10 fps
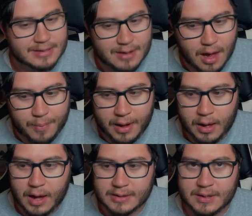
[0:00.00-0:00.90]
stop, I
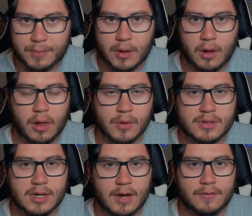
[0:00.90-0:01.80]
got something
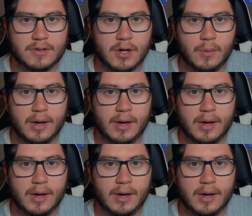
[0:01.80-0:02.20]
close enough to